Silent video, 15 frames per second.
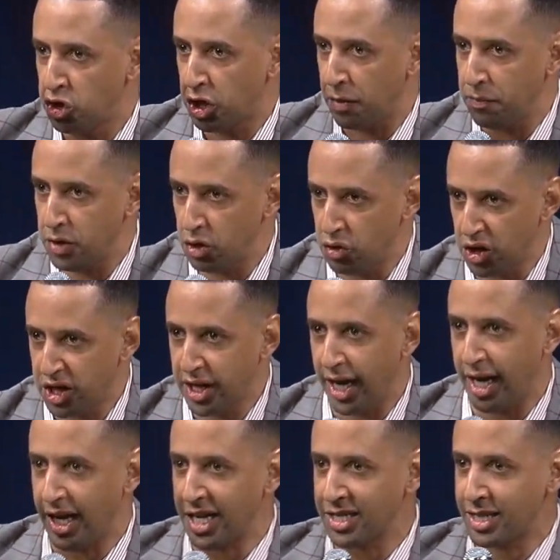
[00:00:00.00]

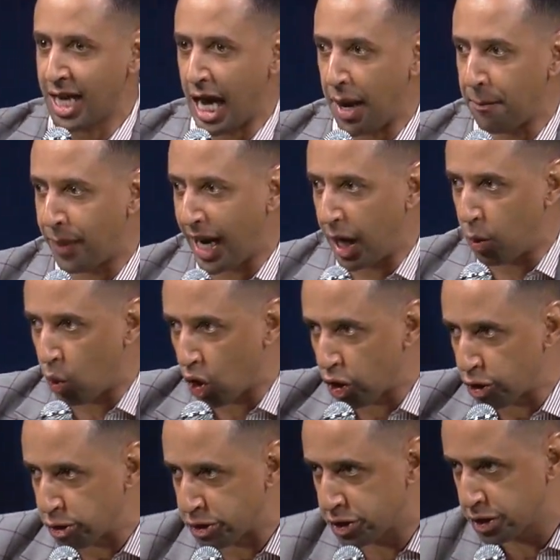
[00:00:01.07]
communicate is not by
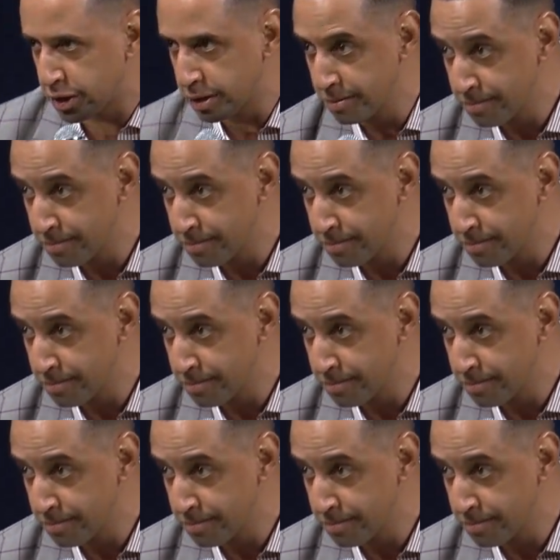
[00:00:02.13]
words.